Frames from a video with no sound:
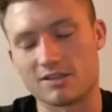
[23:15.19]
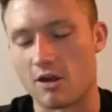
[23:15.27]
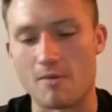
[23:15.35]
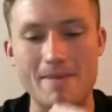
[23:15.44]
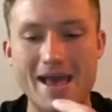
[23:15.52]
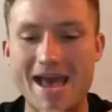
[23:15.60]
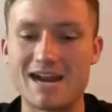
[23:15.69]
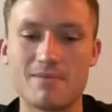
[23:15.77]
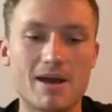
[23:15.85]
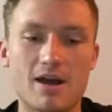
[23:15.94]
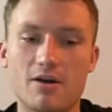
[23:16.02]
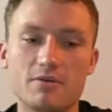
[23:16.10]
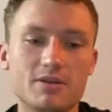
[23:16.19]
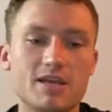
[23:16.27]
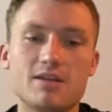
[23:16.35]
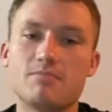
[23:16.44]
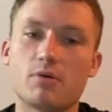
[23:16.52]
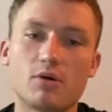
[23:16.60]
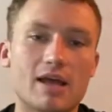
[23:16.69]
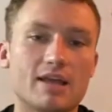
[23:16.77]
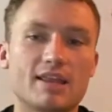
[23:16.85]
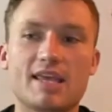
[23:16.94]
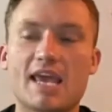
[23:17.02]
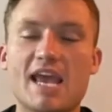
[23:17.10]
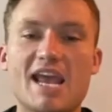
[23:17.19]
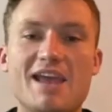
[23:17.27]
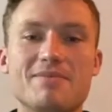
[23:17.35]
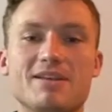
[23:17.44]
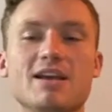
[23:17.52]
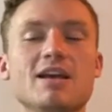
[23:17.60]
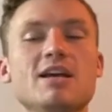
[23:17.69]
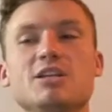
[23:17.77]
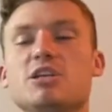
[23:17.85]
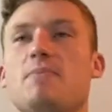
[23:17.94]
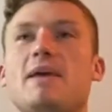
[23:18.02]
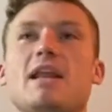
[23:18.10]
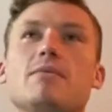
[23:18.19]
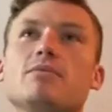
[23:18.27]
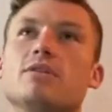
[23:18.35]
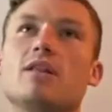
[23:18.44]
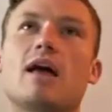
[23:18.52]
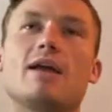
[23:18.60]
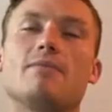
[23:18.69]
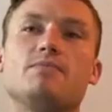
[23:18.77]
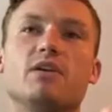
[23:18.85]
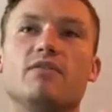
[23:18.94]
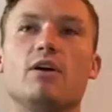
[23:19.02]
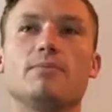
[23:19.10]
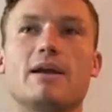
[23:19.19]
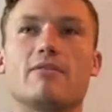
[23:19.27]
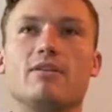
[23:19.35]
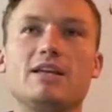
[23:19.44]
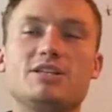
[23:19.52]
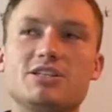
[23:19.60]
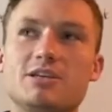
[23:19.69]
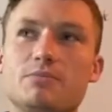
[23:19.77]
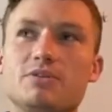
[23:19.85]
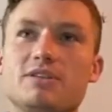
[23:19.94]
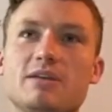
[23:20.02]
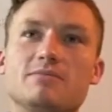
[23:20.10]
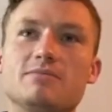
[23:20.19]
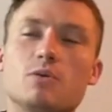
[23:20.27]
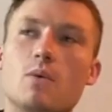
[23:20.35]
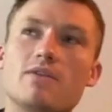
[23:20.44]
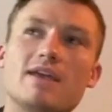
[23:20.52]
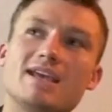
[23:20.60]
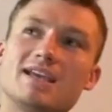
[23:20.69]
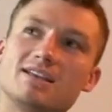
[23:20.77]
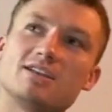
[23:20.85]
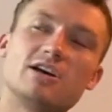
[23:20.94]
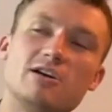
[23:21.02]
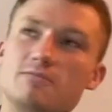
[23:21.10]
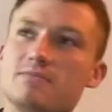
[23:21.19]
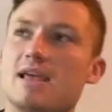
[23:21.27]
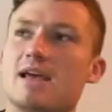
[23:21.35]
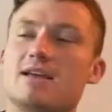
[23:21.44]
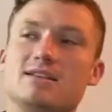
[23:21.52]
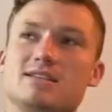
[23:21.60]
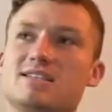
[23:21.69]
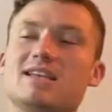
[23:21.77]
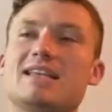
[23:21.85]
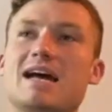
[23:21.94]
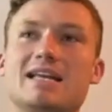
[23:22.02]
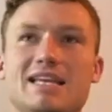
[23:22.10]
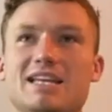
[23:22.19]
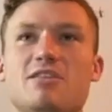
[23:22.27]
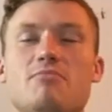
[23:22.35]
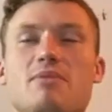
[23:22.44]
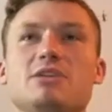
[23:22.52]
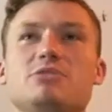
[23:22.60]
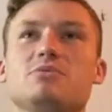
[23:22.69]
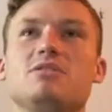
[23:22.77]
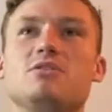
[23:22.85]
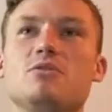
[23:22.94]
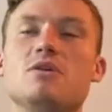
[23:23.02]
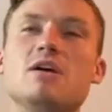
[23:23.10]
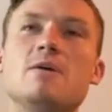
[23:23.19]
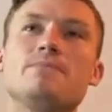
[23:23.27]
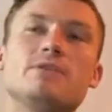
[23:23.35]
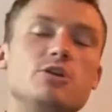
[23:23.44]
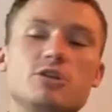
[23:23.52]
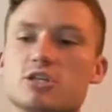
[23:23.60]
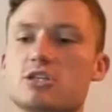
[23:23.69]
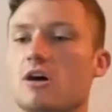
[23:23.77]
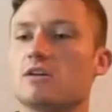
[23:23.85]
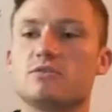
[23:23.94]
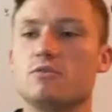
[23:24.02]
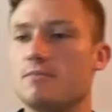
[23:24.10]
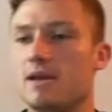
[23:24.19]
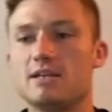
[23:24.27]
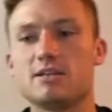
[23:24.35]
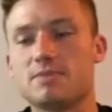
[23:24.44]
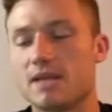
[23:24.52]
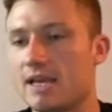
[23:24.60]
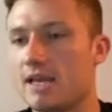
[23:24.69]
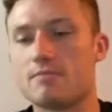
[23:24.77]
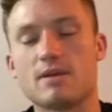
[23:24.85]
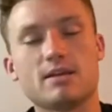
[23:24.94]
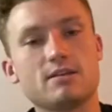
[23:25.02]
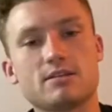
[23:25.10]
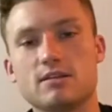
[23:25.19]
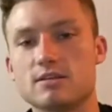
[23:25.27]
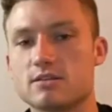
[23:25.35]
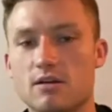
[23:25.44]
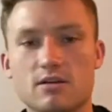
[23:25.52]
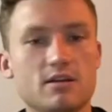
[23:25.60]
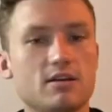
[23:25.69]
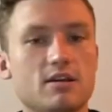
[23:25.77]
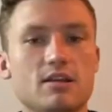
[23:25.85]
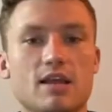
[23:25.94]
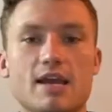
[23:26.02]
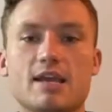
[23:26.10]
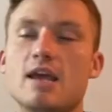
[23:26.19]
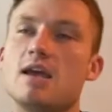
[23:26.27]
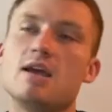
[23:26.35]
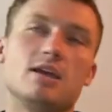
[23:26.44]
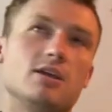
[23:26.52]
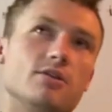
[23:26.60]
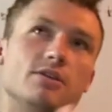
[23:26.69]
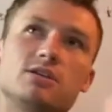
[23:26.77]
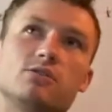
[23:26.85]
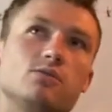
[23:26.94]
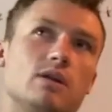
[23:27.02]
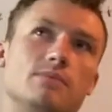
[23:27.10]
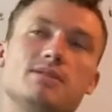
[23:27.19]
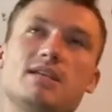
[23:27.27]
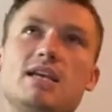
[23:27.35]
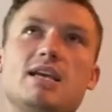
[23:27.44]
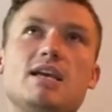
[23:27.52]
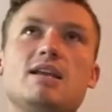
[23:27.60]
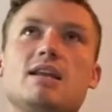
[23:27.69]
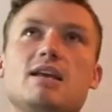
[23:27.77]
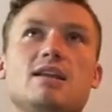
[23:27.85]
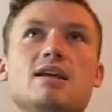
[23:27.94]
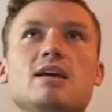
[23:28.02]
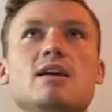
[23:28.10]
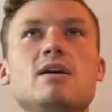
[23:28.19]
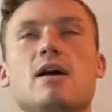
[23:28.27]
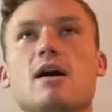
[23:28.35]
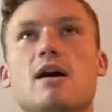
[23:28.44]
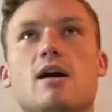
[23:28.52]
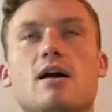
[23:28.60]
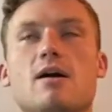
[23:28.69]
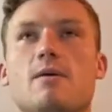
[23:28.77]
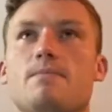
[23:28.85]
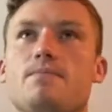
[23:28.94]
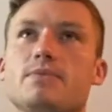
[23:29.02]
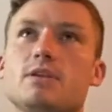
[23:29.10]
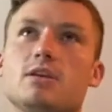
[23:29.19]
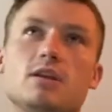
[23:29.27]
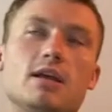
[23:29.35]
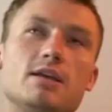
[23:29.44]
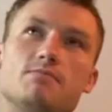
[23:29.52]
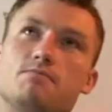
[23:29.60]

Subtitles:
mad about getting pulled out of the game and just being able to like develop that relationship with them to where they can come and sit down at the end of the bench with you. And you can just talk to them, man. Just be like, hey, man, it's all good. Like, this is what I'm seeing. And, uh, you know, it,